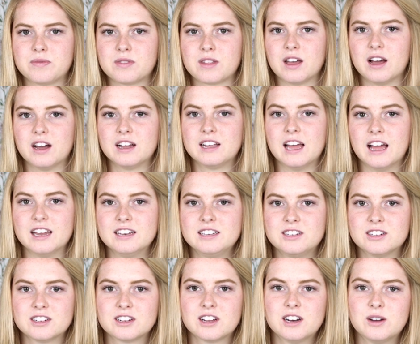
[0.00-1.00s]
Again,
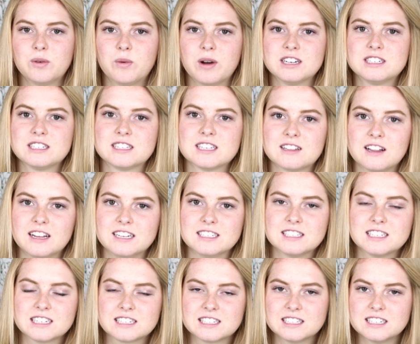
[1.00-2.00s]
you're going to wedge the clay
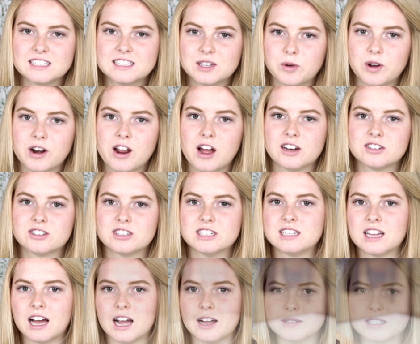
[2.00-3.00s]
60 to 100
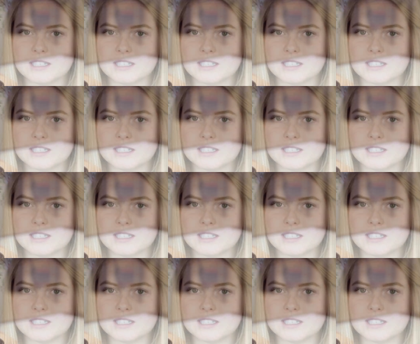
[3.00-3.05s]
times